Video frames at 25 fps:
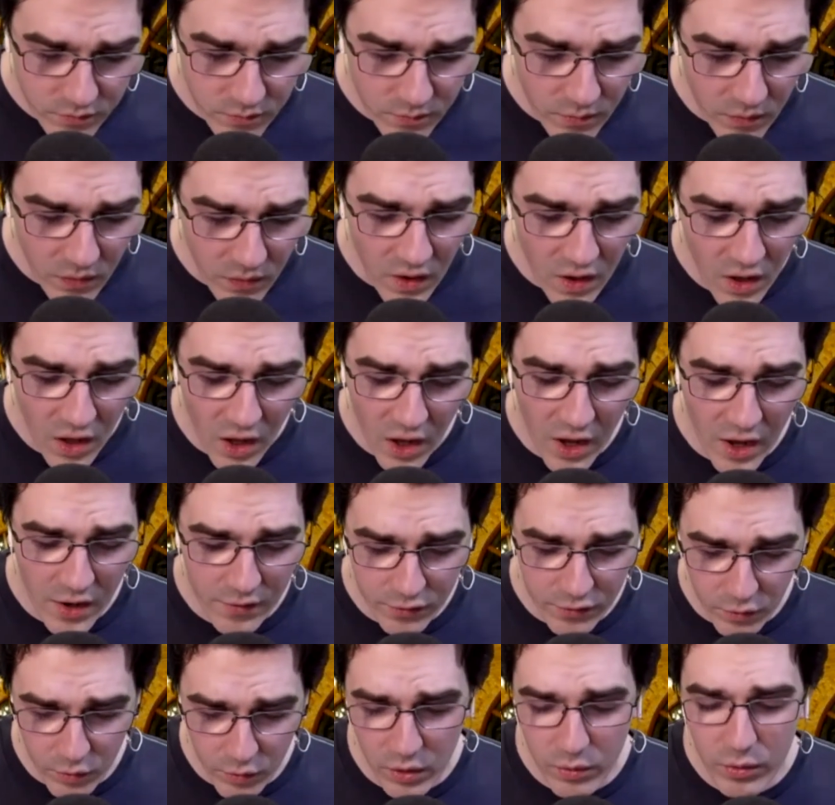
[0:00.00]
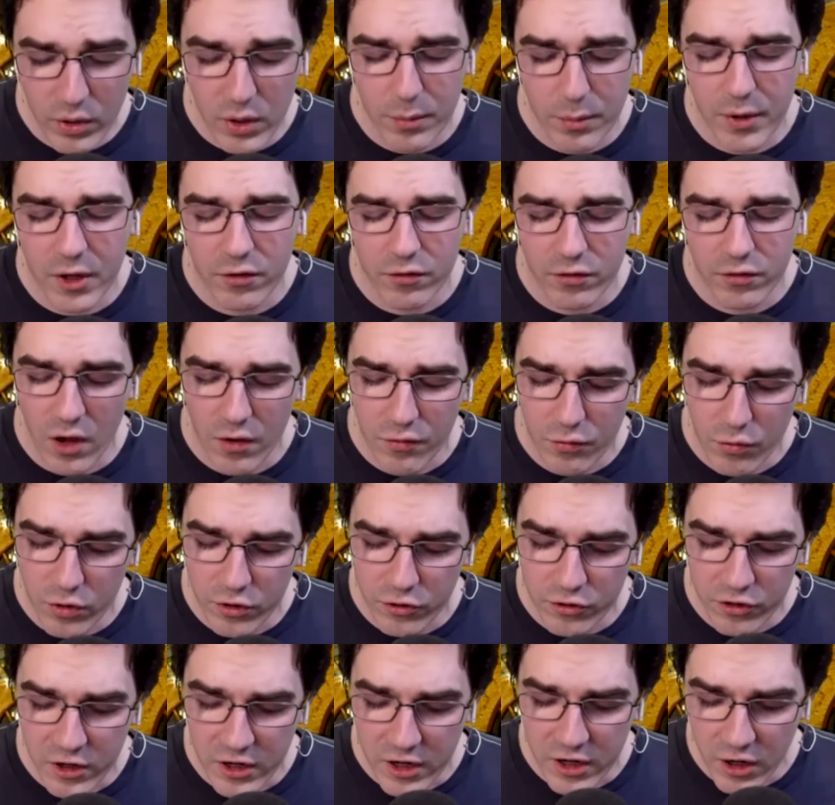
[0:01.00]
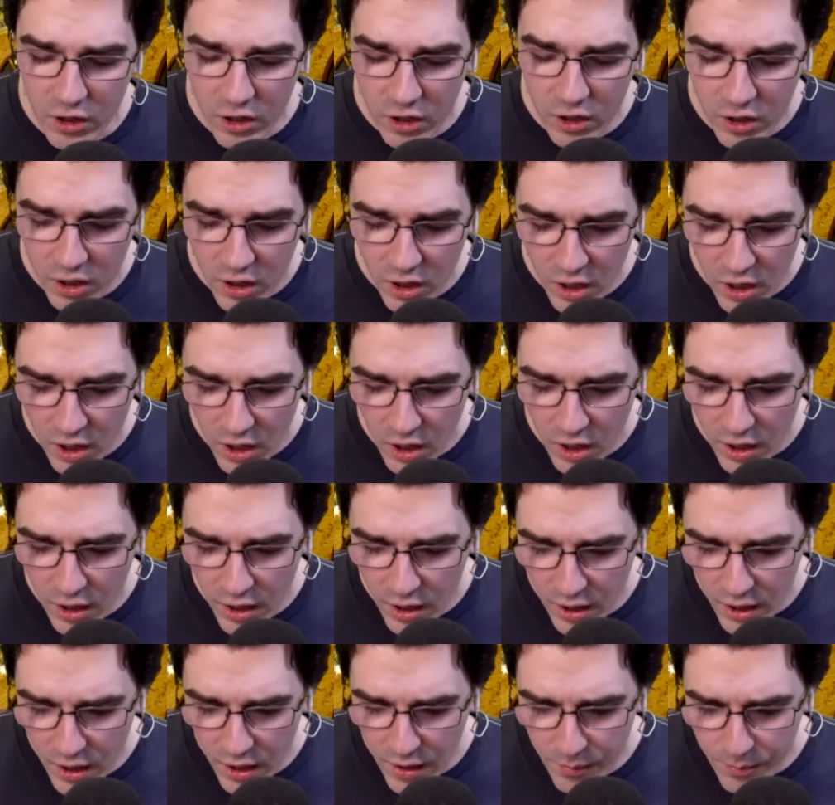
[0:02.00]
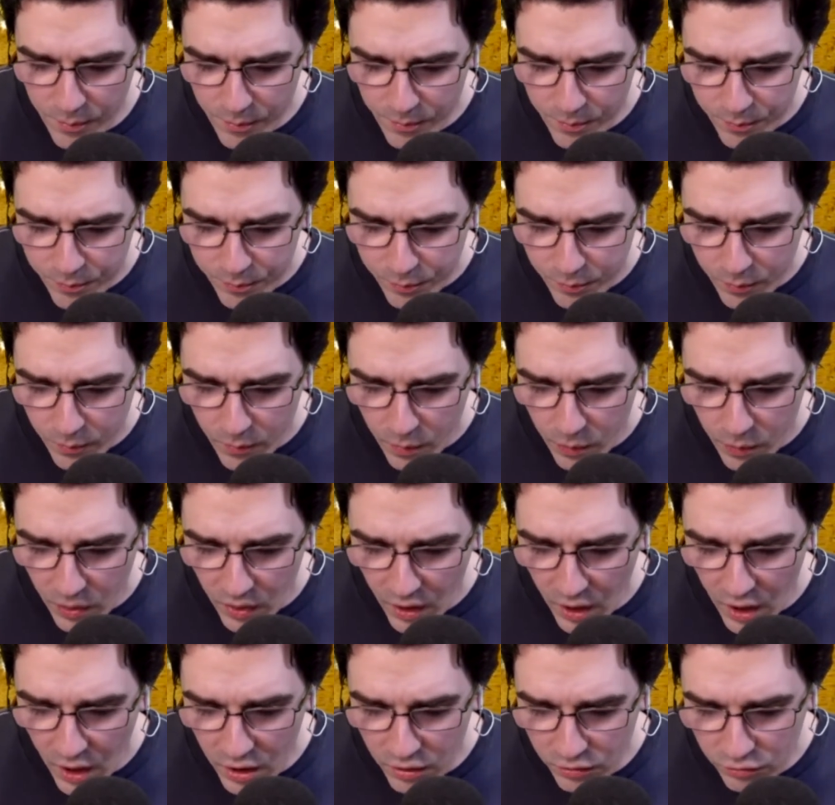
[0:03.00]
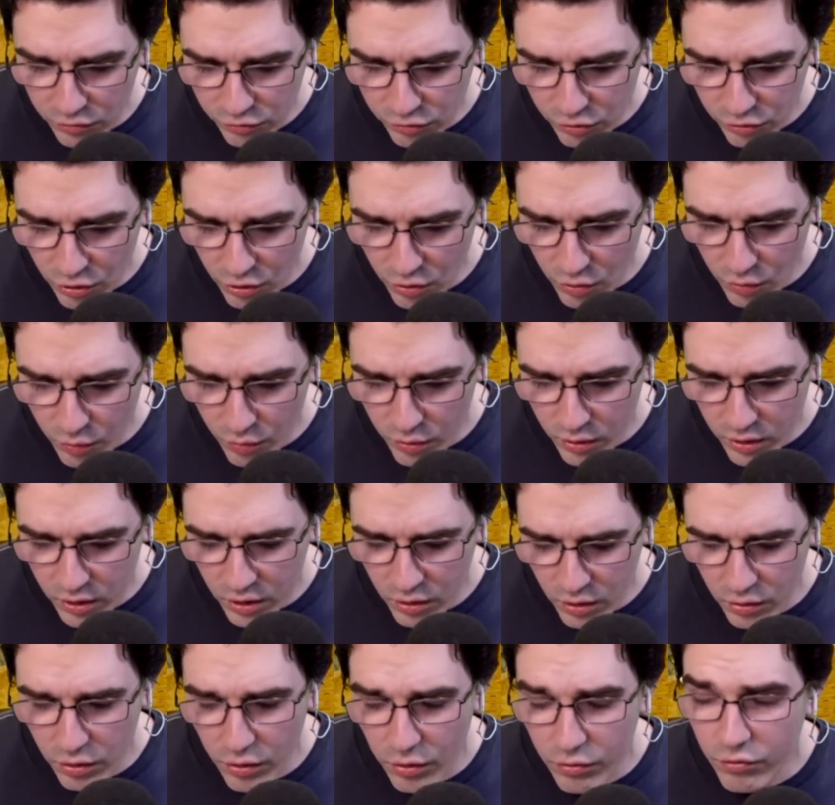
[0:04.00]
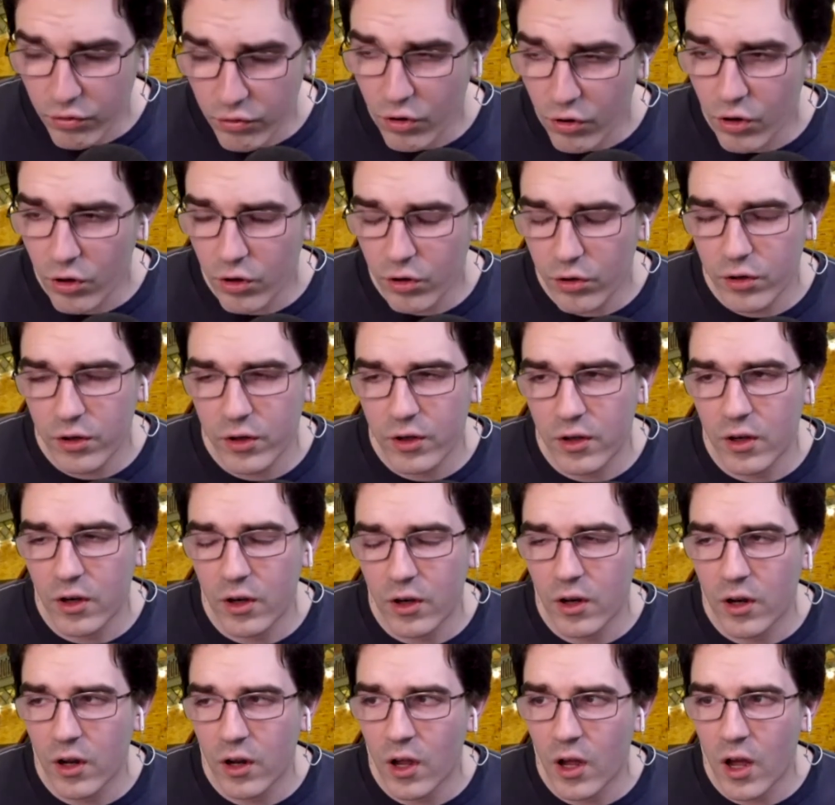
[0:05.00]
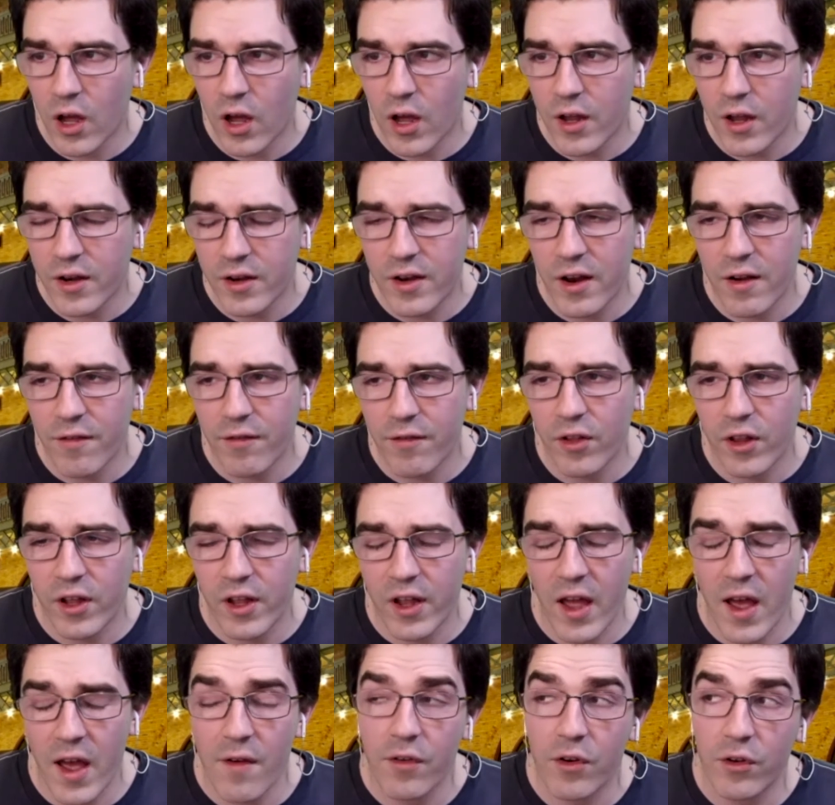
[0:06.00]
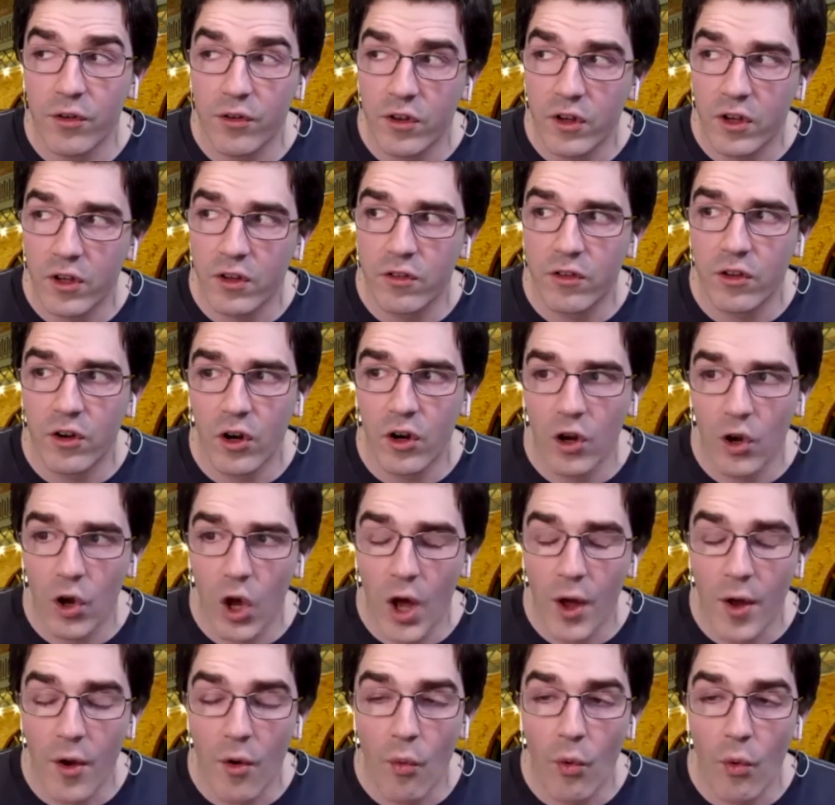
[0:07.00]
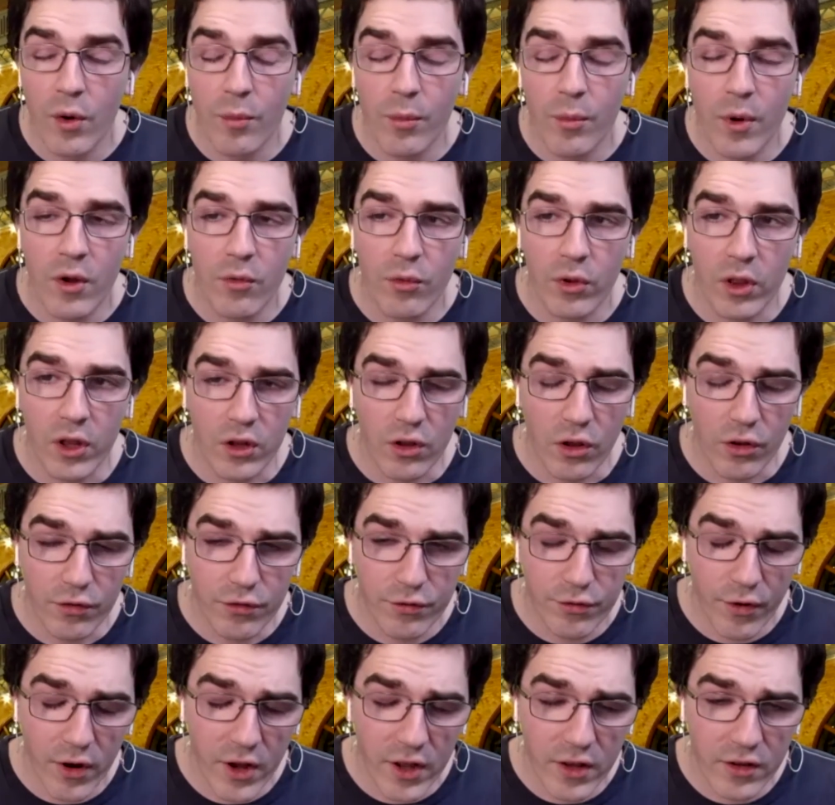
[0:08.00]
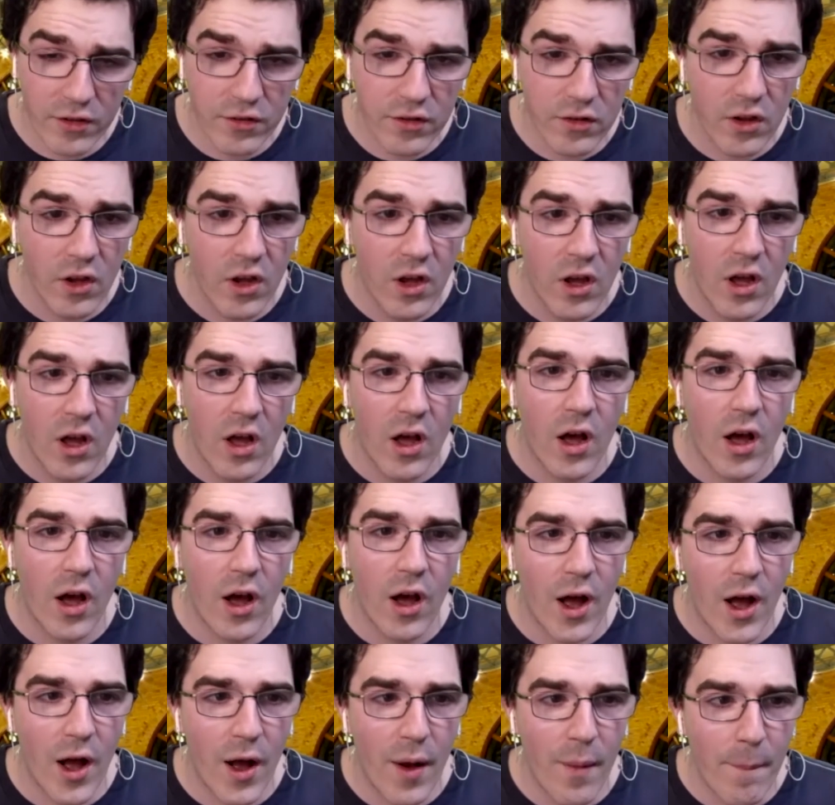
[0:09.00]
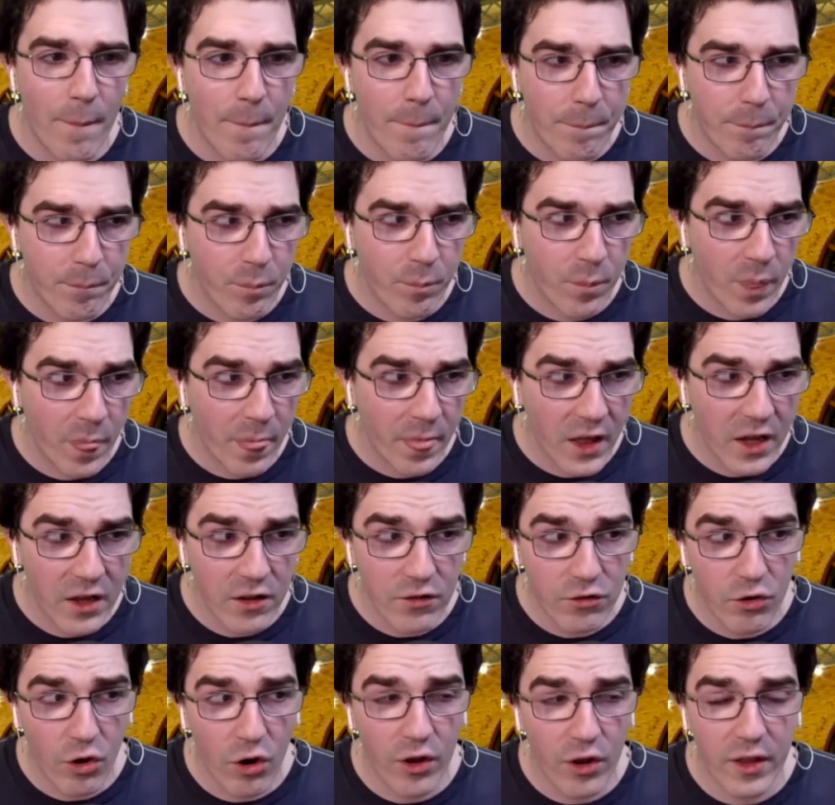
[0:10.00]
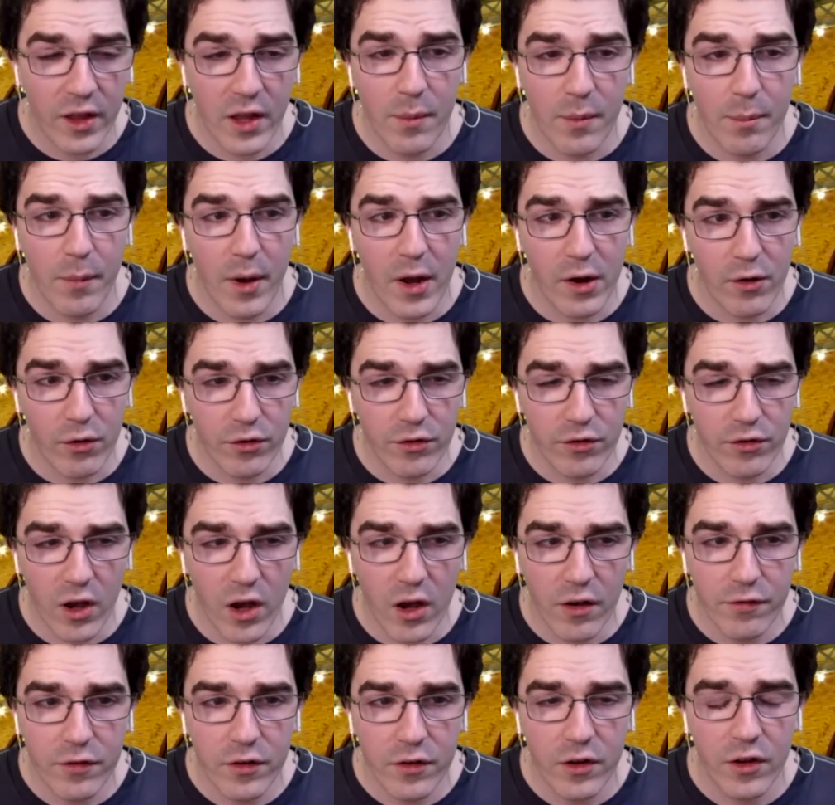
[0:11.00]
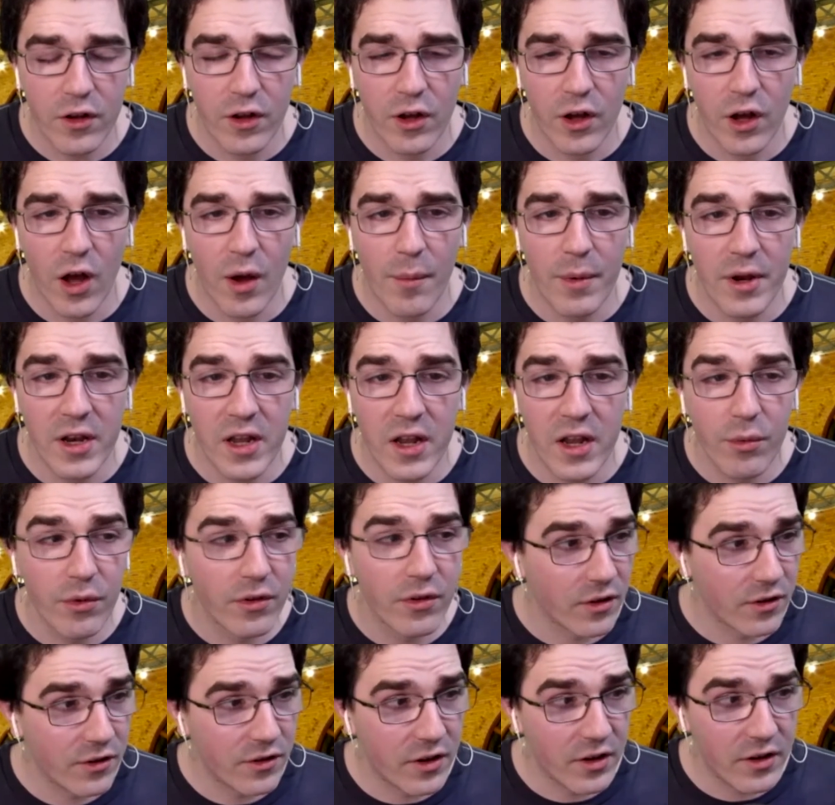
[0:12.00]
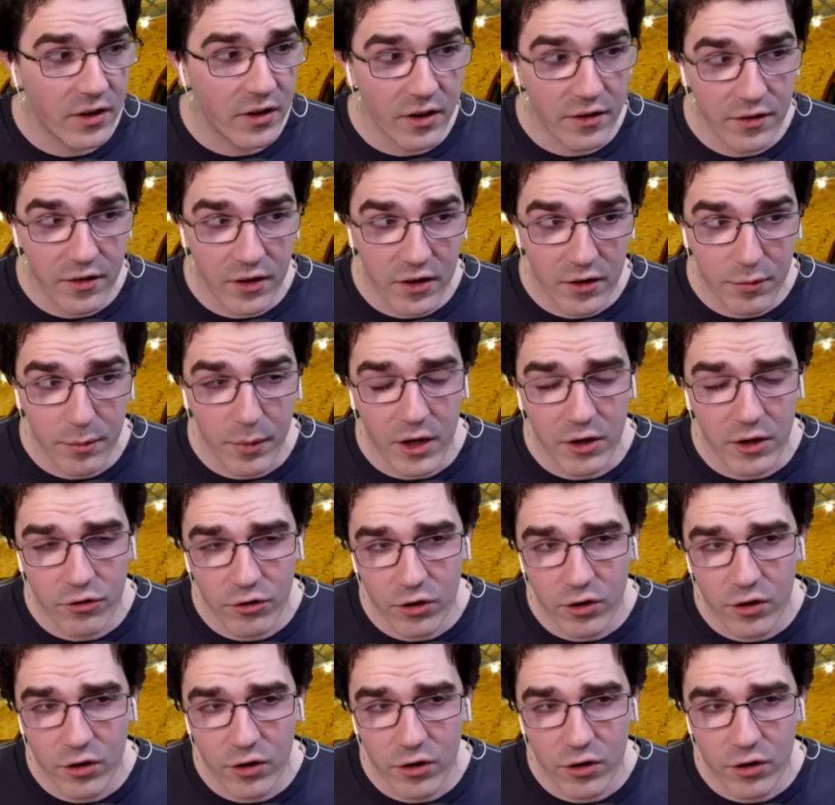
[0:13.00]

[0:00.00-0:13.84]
uh, if you really want to be a software engineer. Um, and so you know those are uh, definitely avenues to consider. I, one of my really close friends, um, he's currently at Microsoft, um, and he was a statistics major,